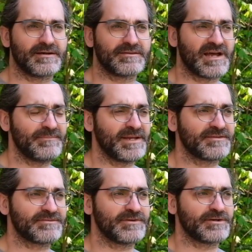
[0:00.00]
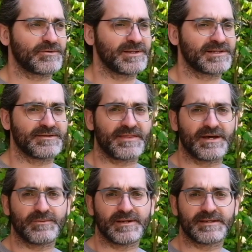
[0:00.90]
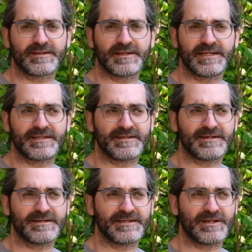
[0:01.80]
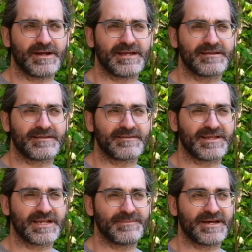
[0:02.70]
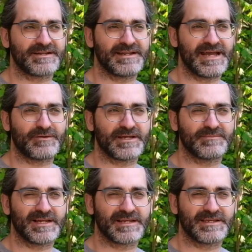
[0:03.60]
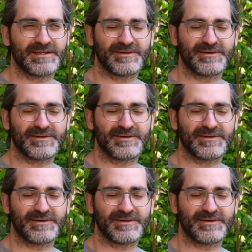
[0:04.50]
Time passed very quickly that way, and I think about it now and I'm like,